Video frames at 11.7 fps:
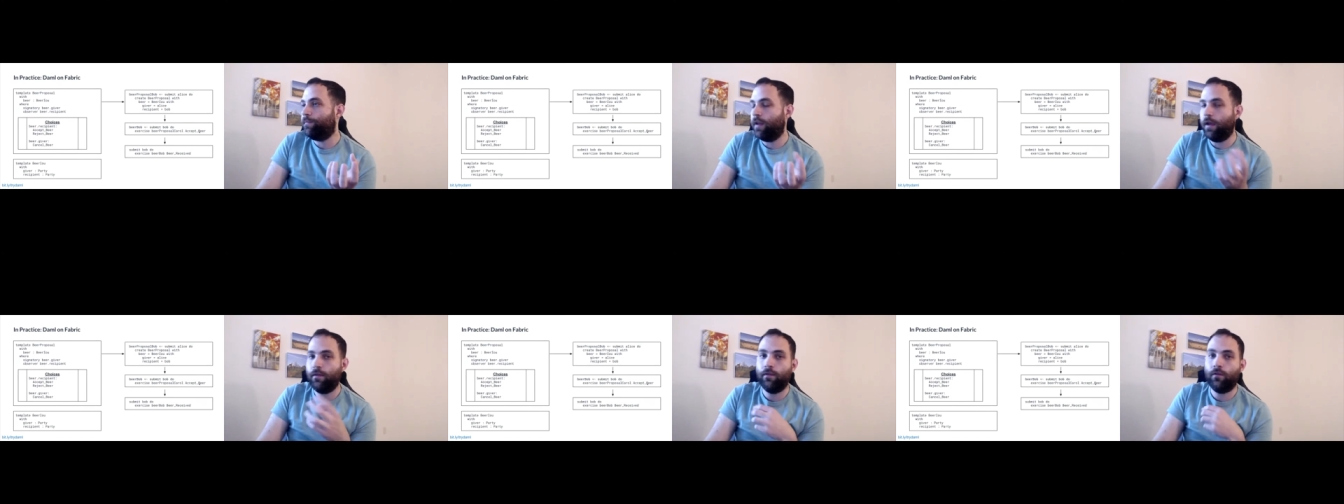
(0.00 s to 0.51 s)

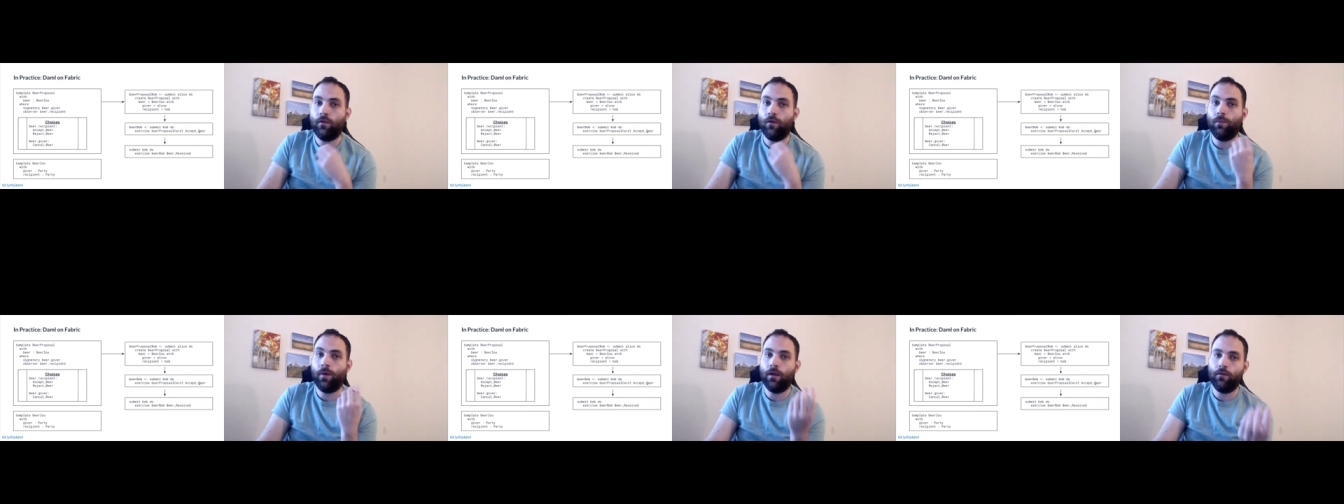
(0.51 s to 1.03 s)
And so
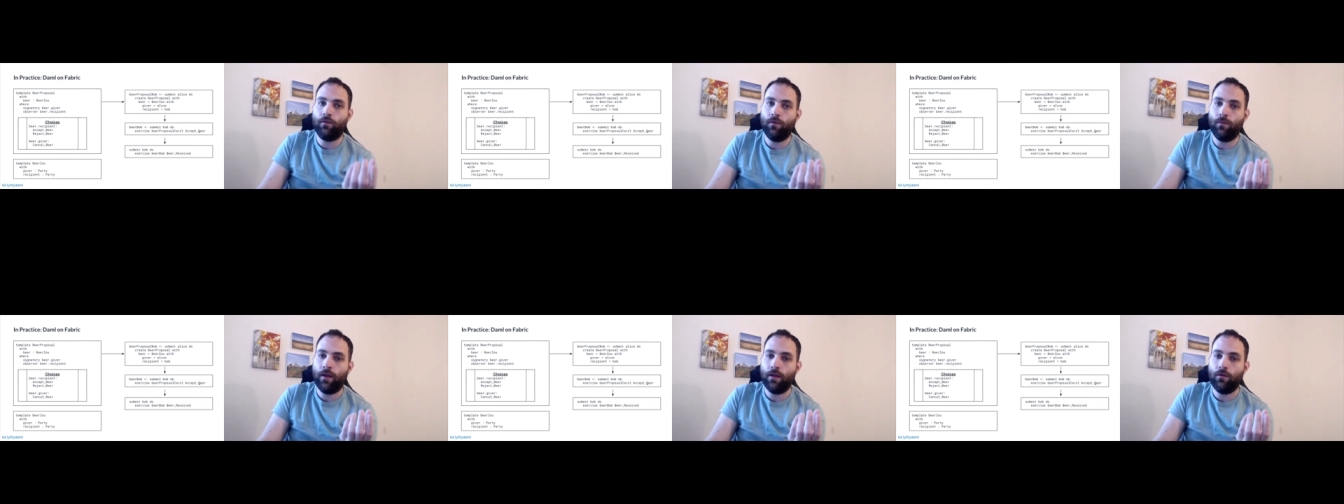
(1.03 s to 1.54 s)
by
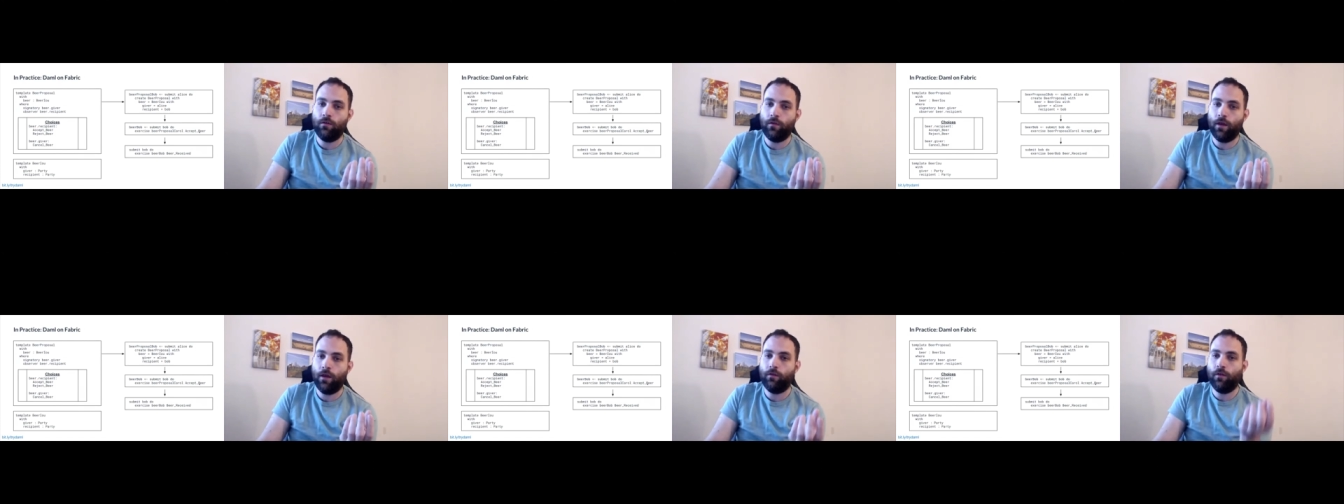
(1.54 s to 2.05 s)
consuming that
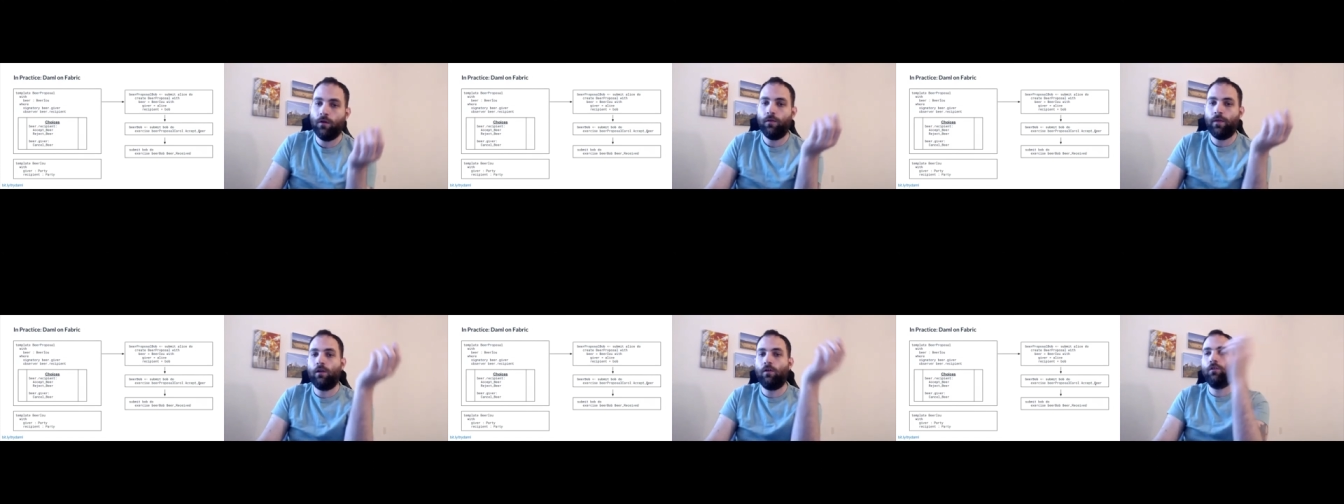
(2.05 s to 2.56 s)
UTXO,
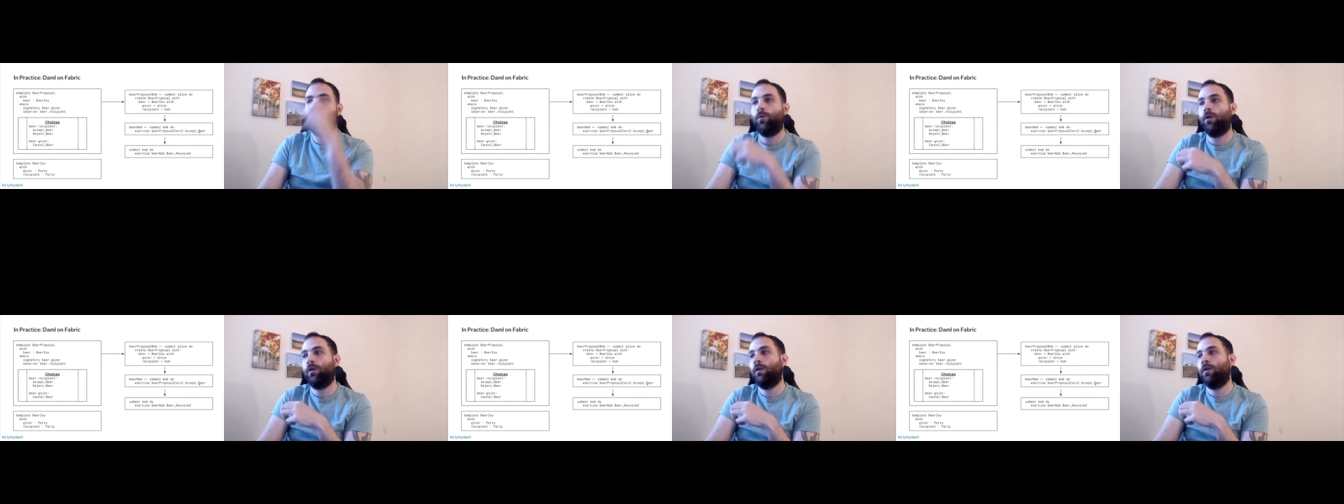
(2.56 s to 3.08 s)
that old
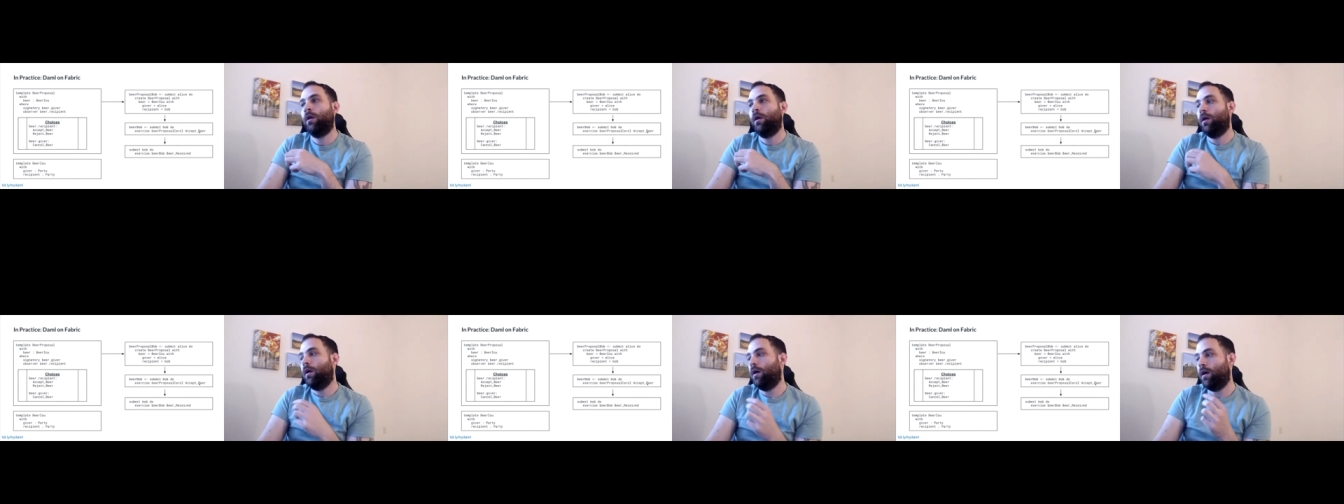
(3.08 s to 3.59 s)
one
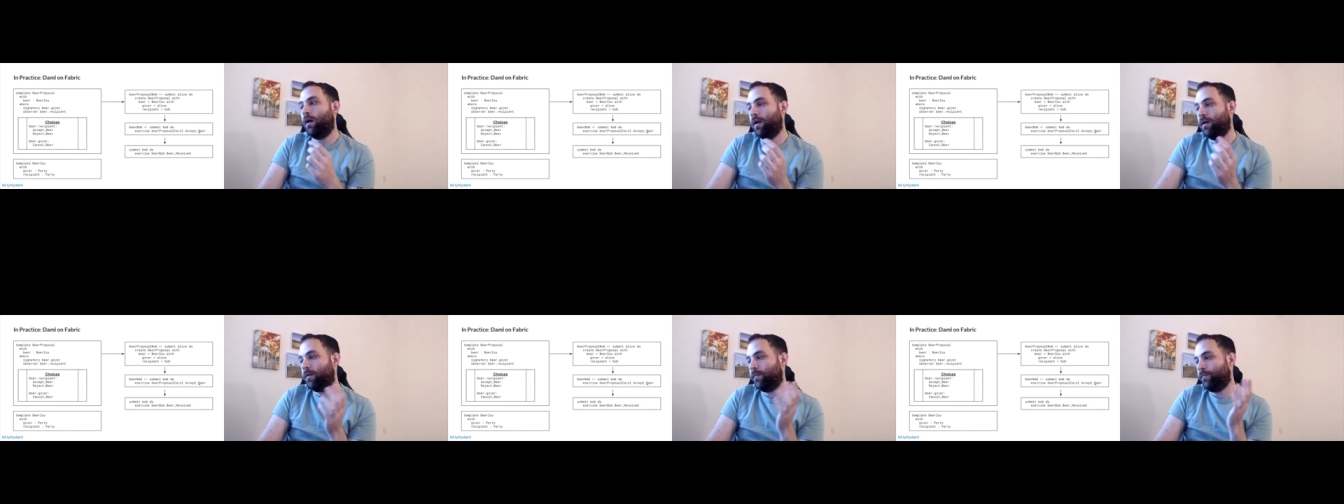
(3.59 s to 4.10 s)

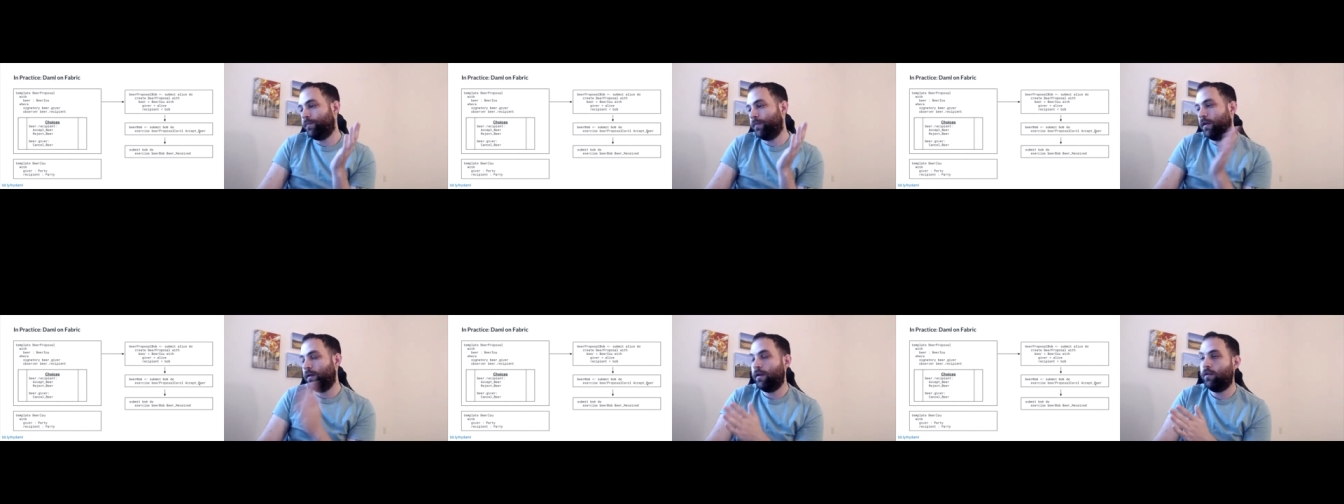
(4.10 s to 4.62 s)
uh,
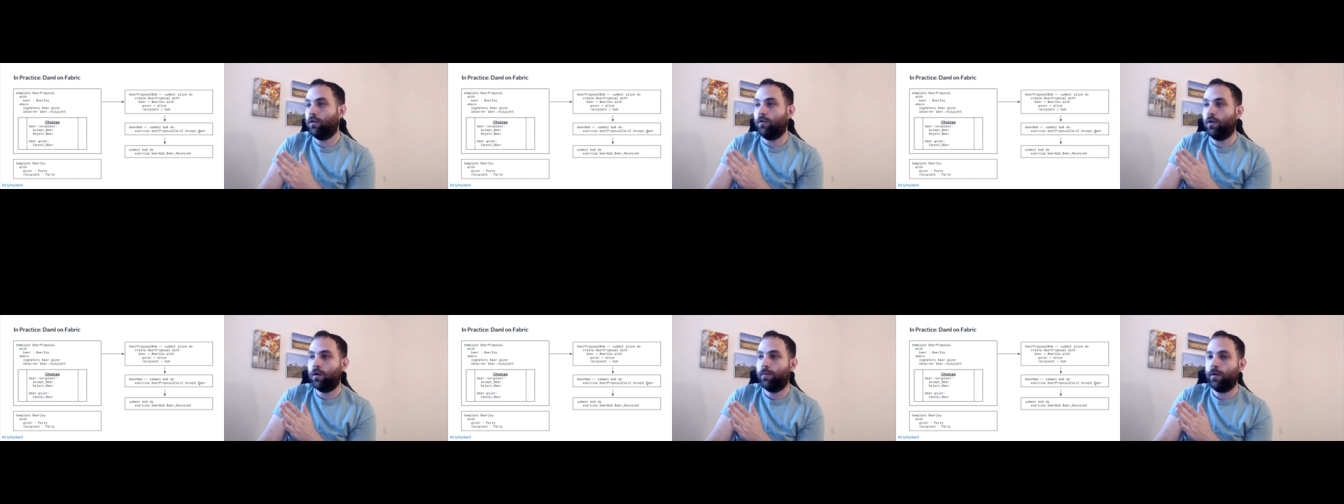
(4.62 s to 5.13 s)
can no
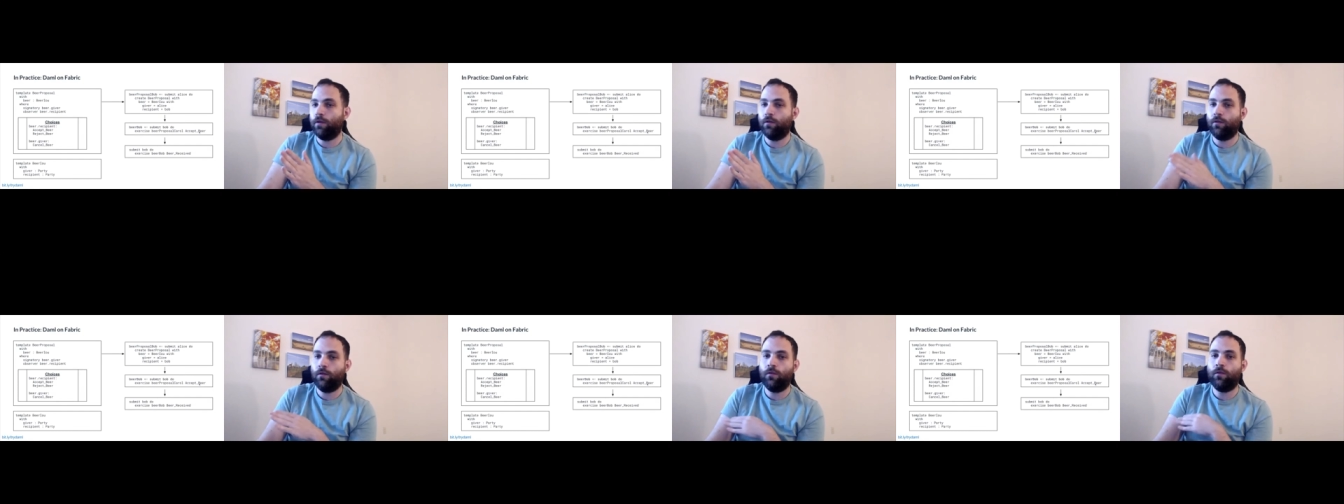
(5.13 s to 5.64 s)
longer be
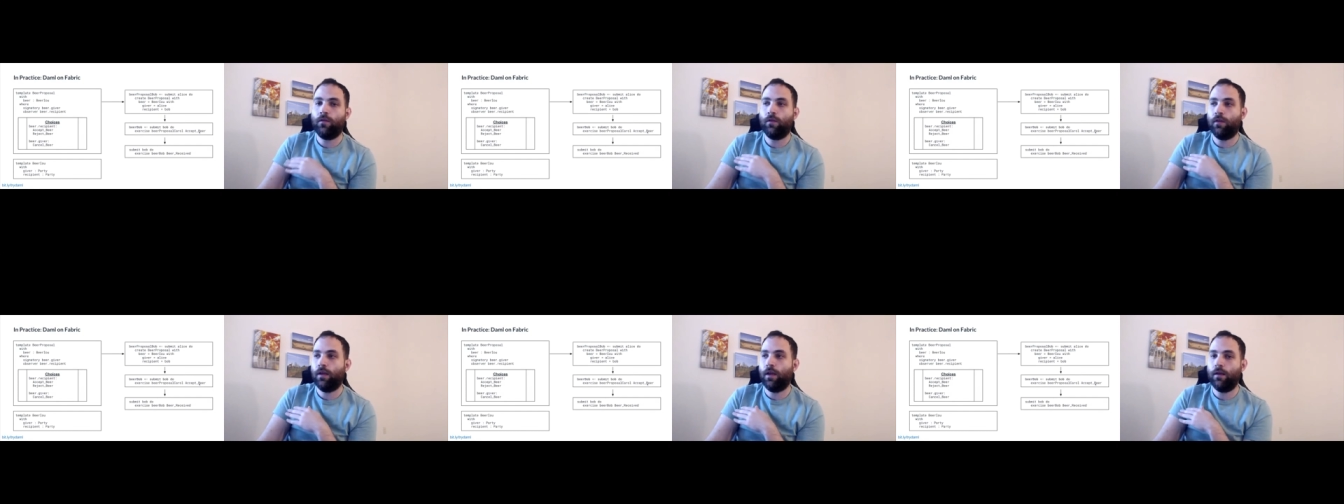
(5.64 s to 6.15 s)
used
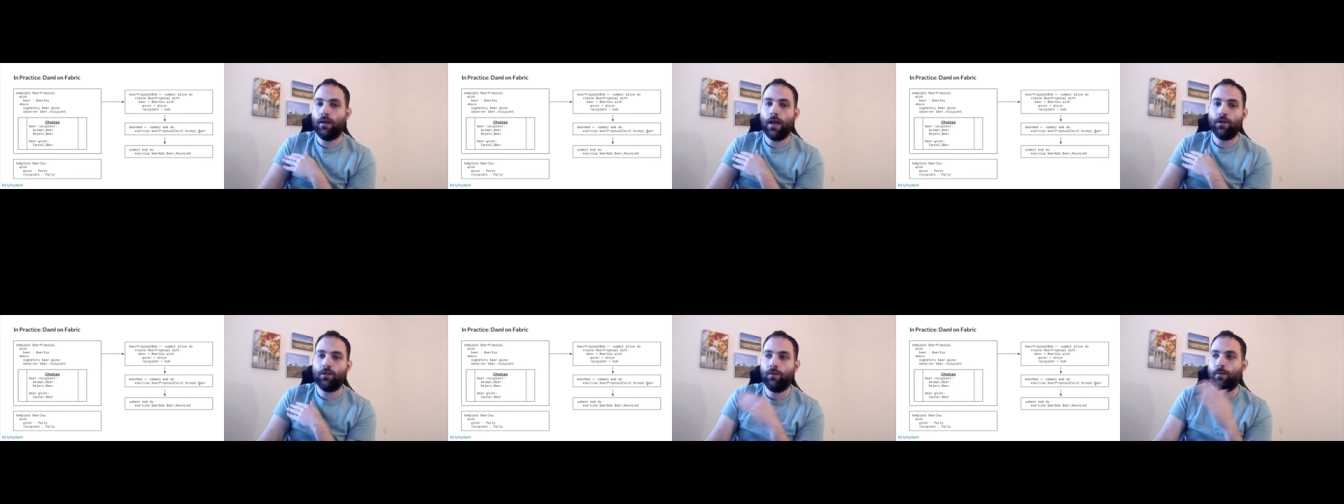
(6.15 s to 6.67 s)
can
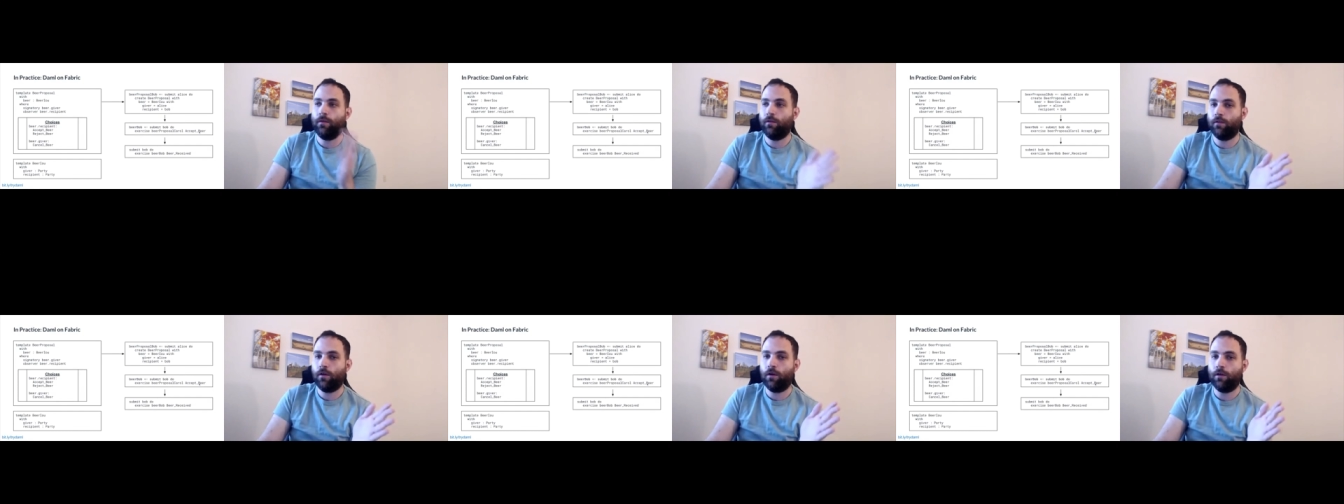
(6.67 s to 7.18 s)
actually be
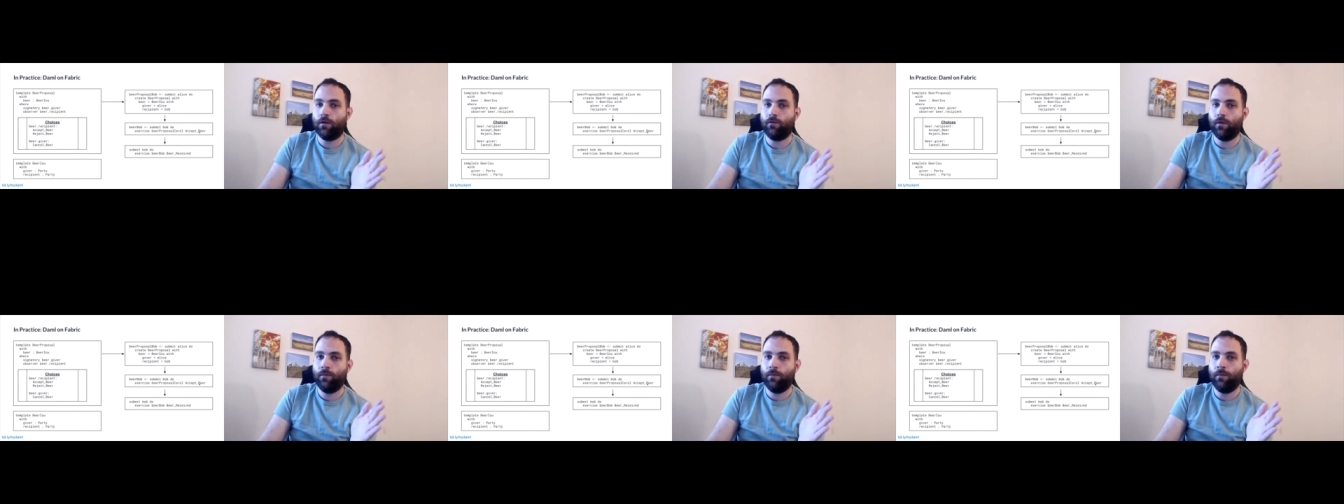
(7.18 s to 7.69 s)
discarded
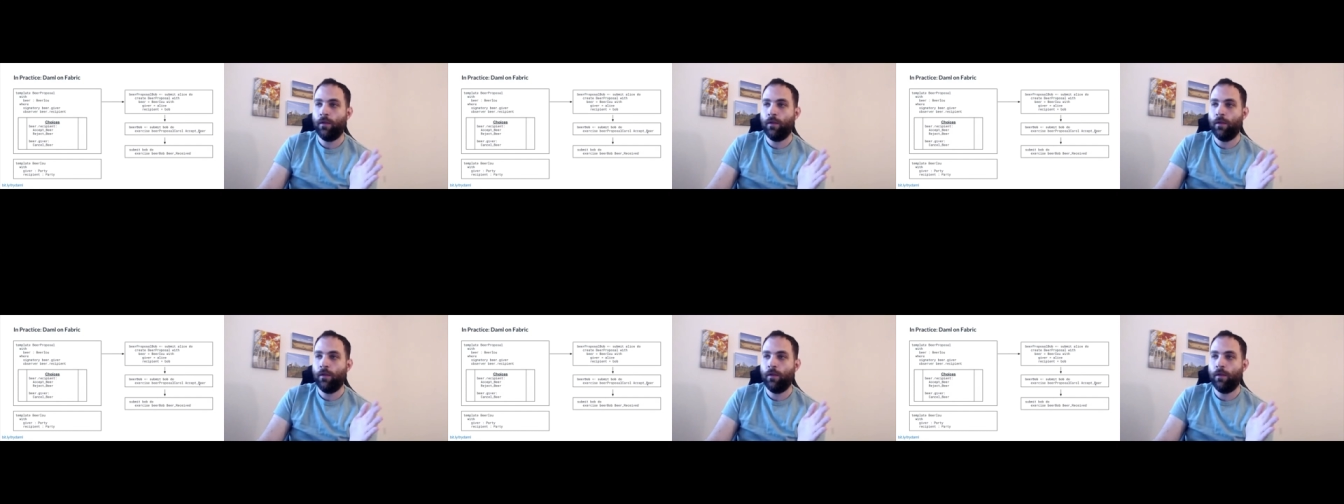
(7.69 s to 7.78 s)
from